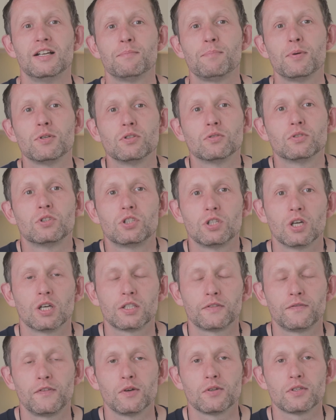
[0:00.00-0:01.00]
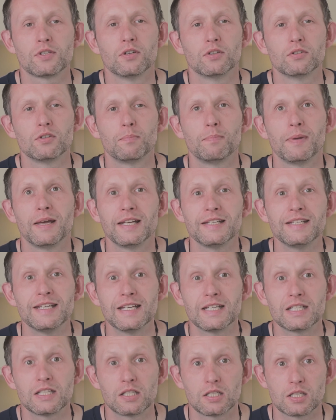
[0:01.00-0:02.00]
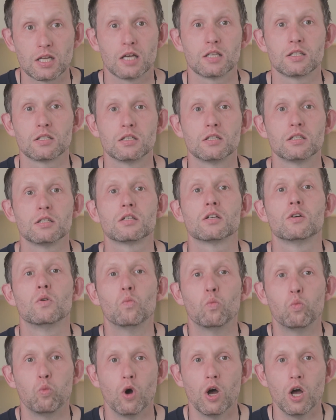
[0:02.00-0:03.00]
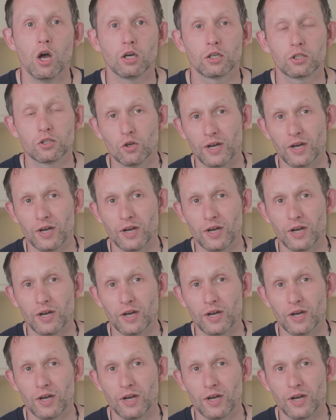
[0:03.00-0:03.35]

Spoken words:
But you're just focusing on your belly. It doesn't work.